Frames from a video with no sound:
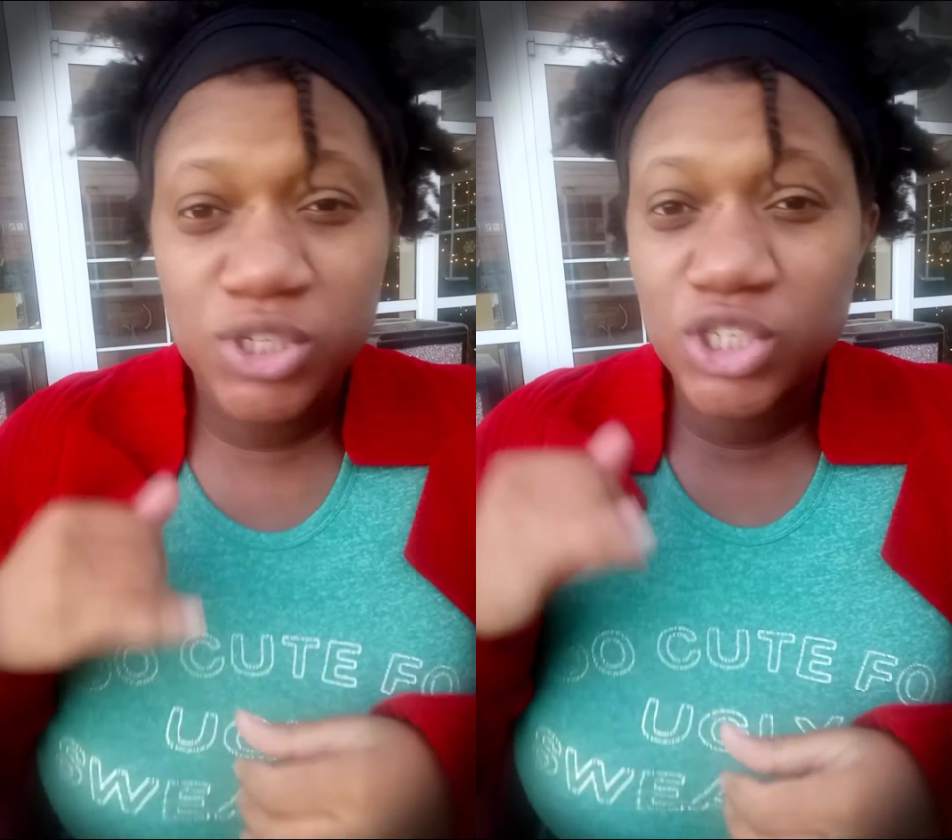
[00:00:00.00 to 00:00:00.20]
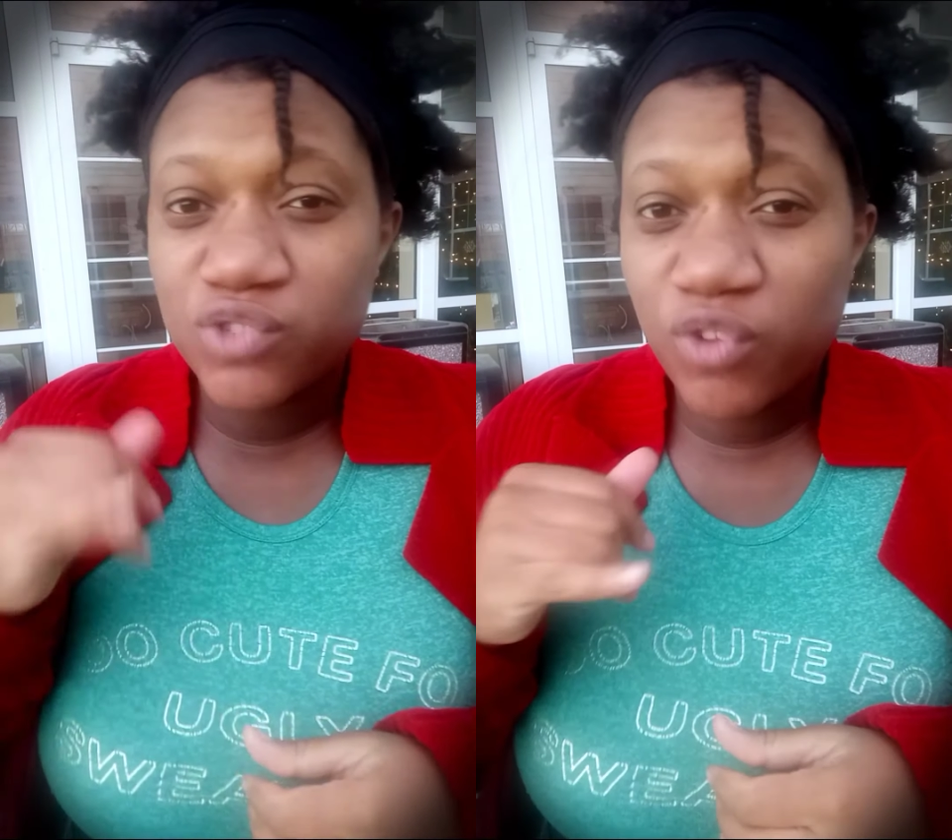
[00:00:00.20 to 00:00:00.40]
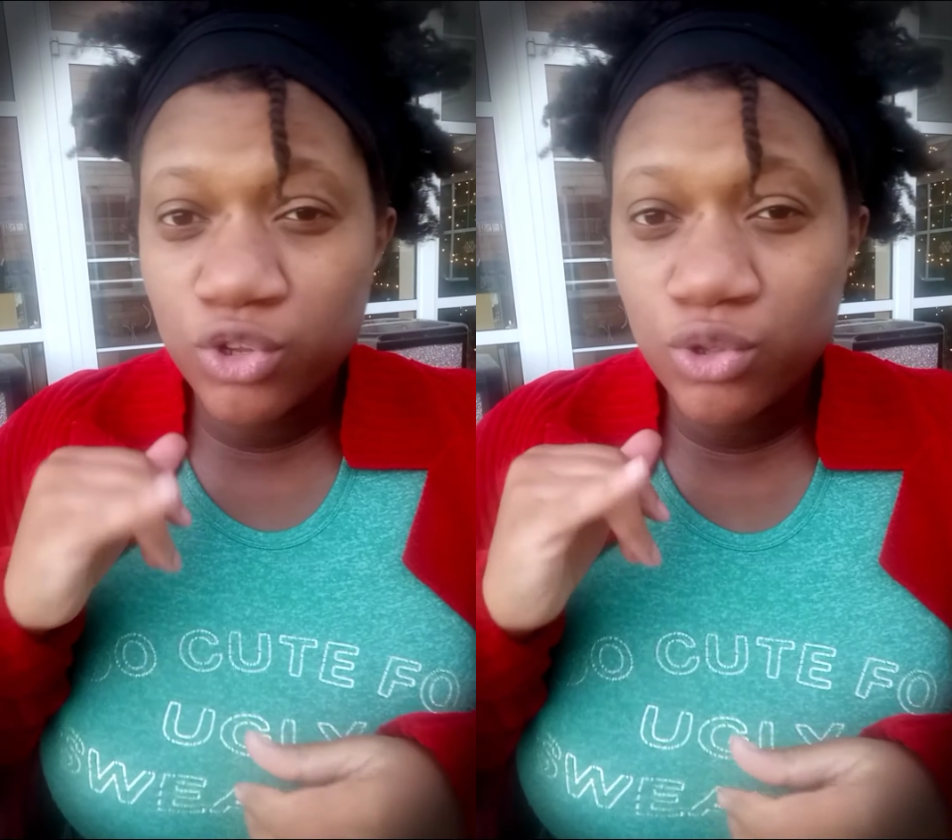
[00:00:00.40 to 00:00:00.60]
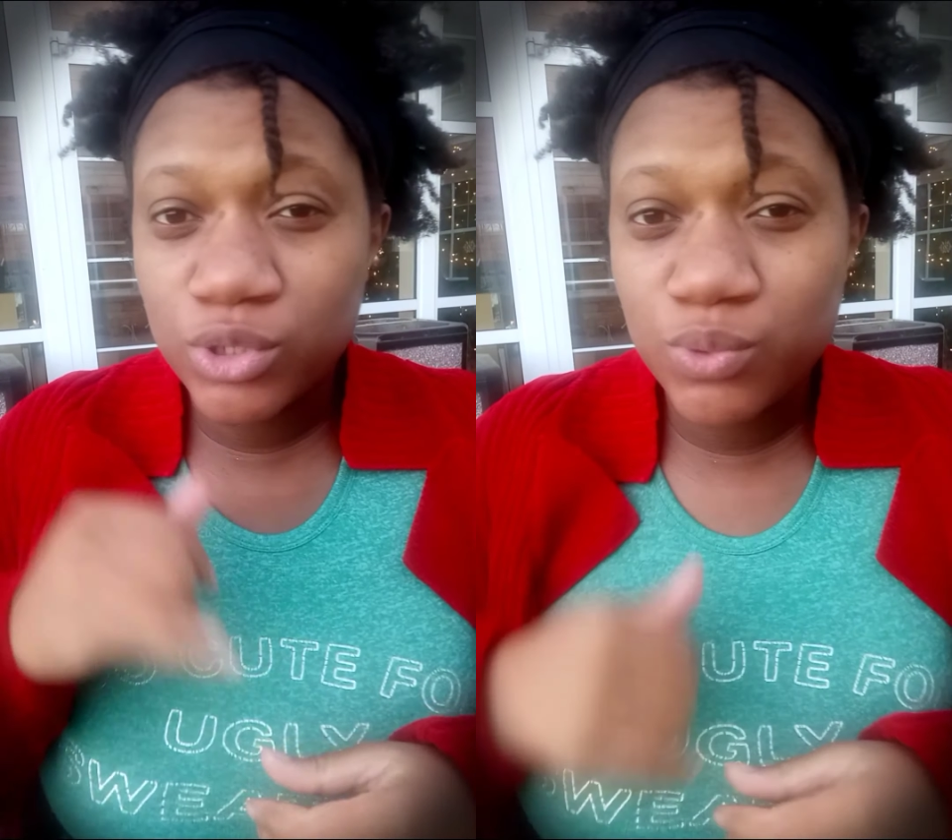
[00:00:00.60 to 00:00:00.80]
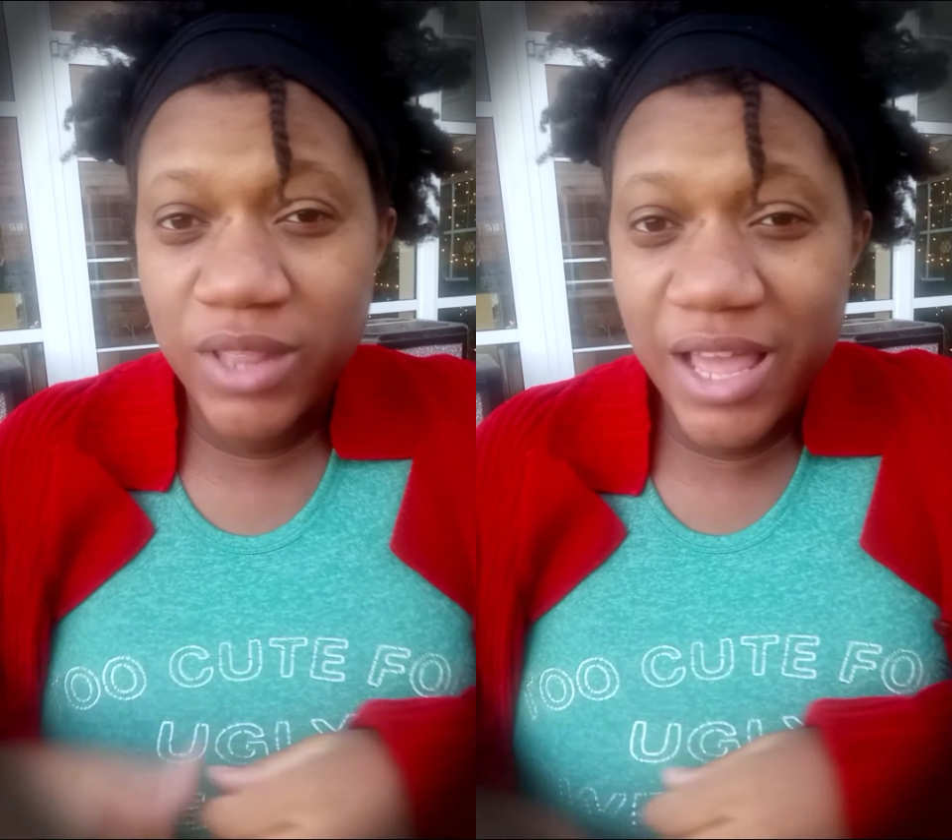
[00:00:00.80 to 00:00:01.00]
persist further
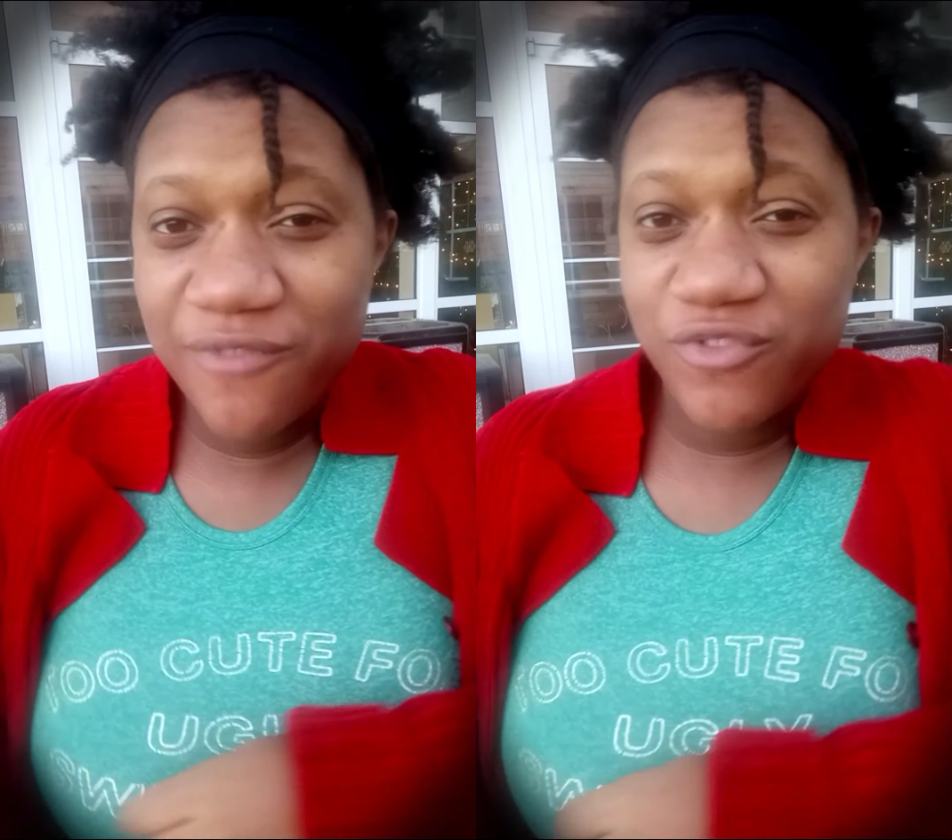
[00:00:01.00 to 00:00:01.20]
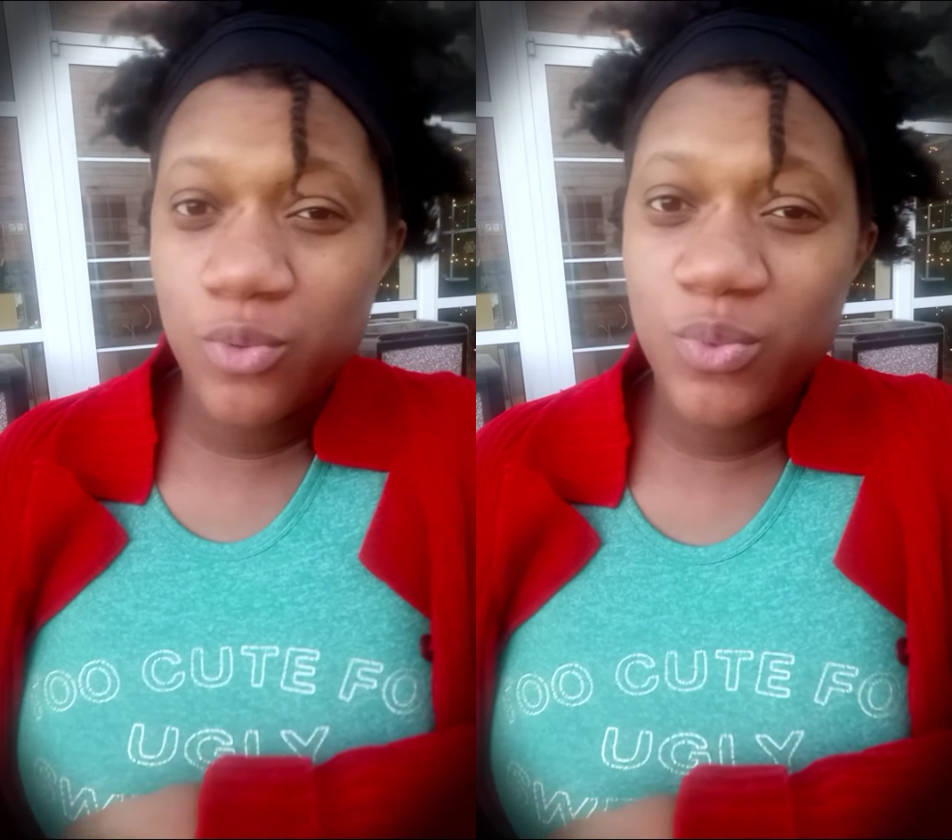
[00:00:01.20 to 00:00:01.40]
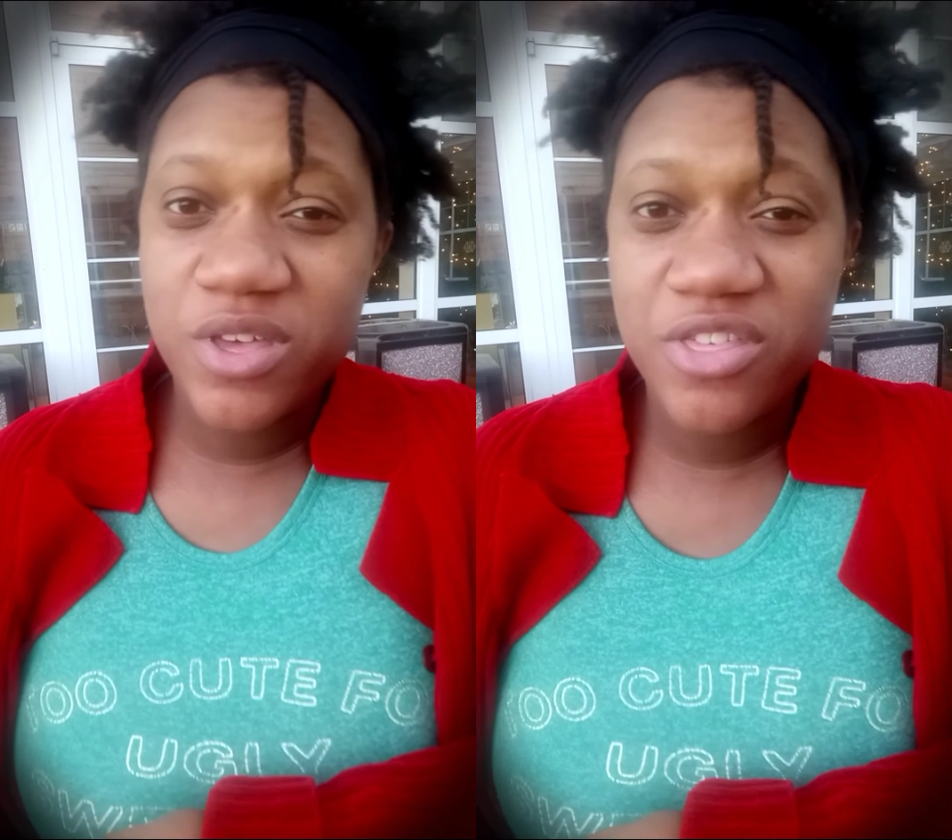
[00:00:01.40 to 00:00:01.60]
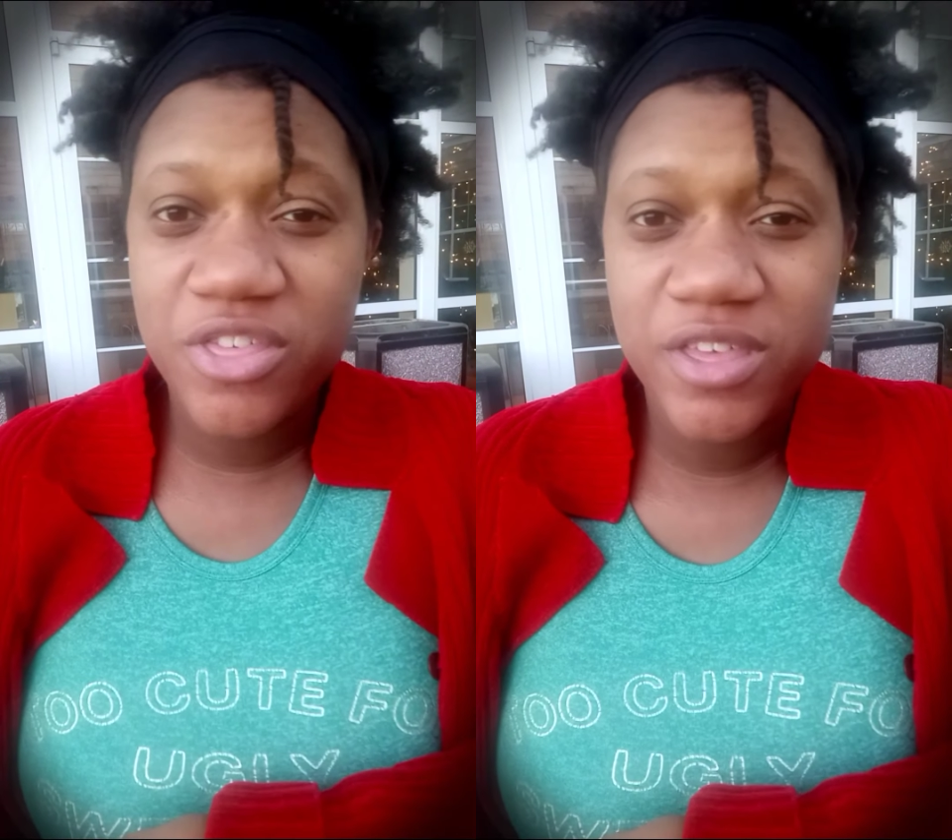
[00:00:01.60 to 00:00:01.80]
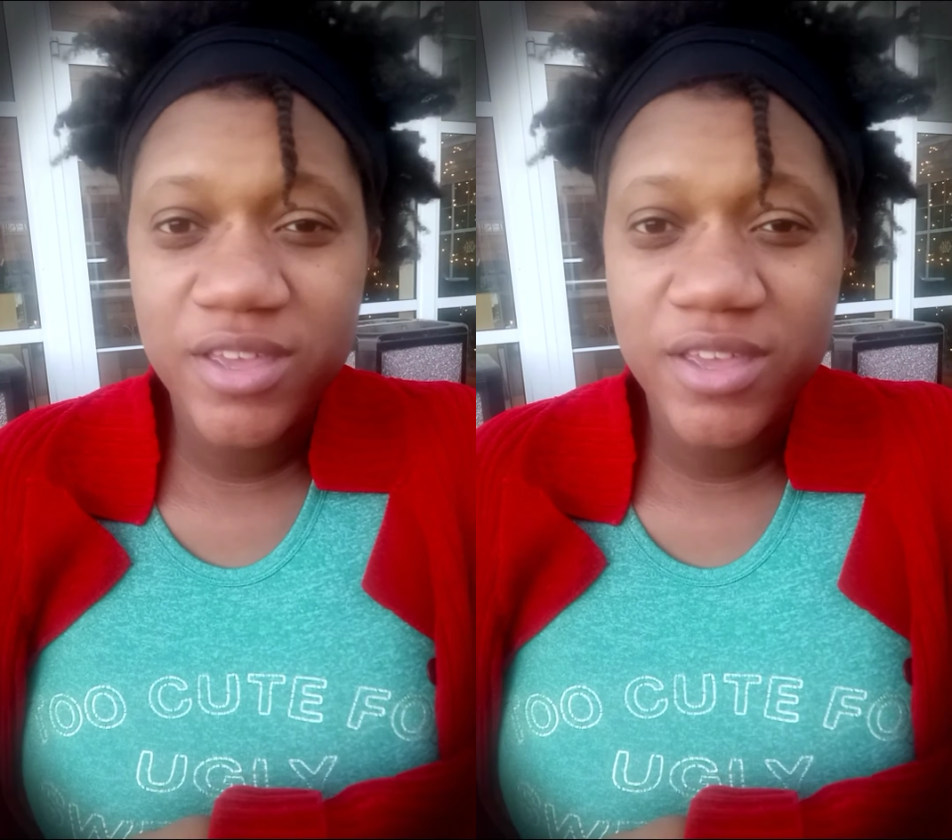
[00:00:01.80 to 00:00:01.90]
into a life filled with